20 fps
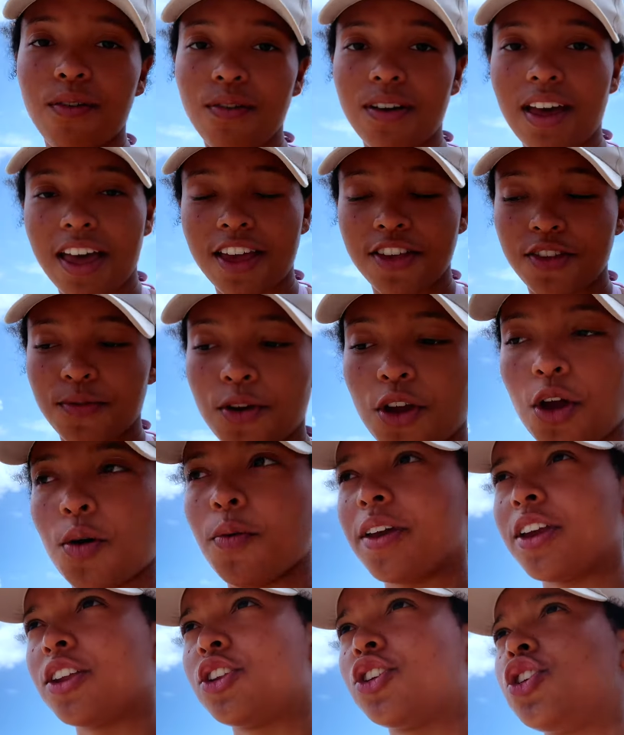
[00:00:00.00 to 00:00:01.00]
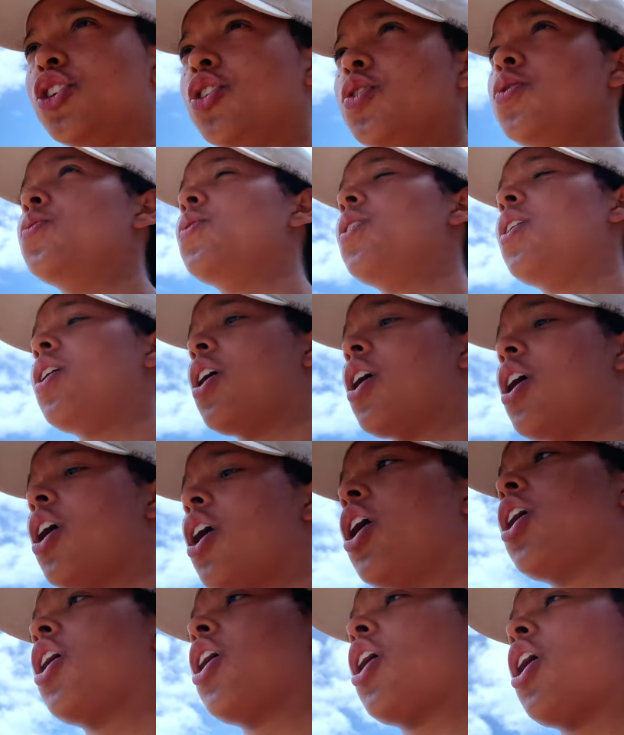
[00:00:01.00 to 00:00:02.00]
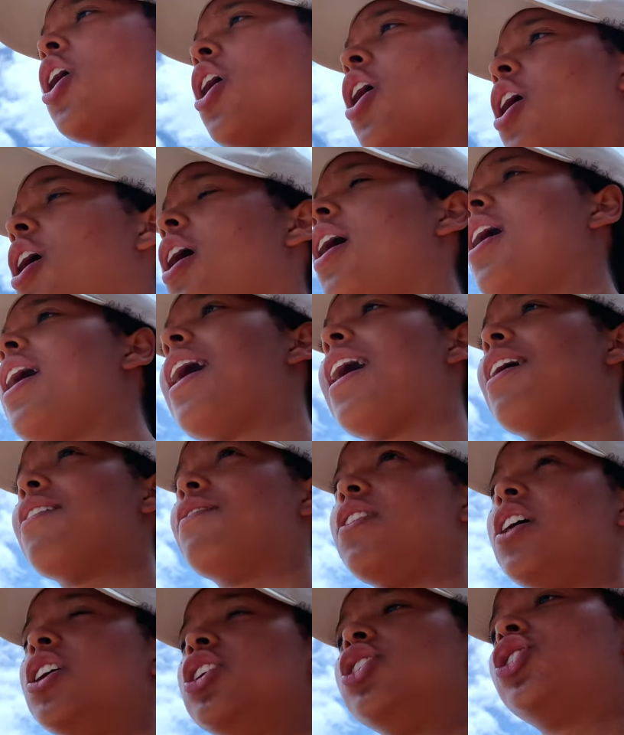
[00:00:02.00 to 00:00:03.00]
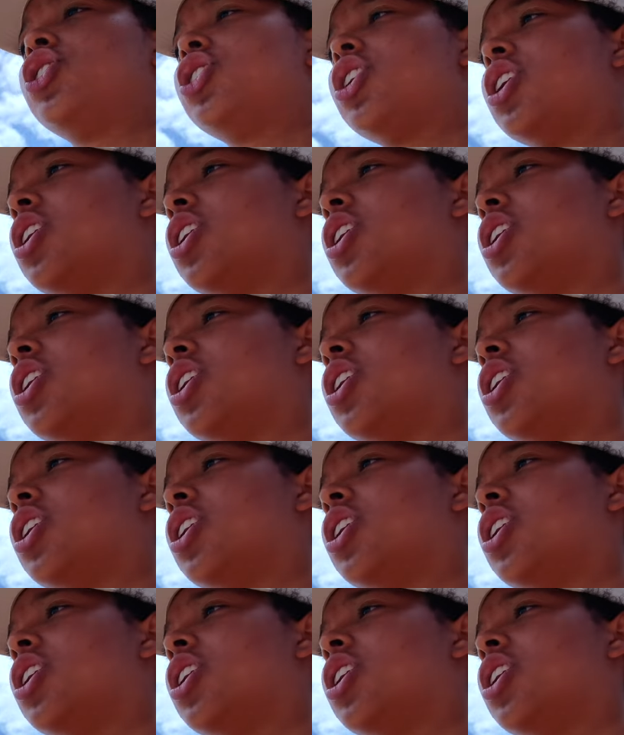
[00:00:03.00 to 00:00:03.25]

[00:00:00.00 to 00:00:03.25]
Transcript: guys, we're going to have lunch,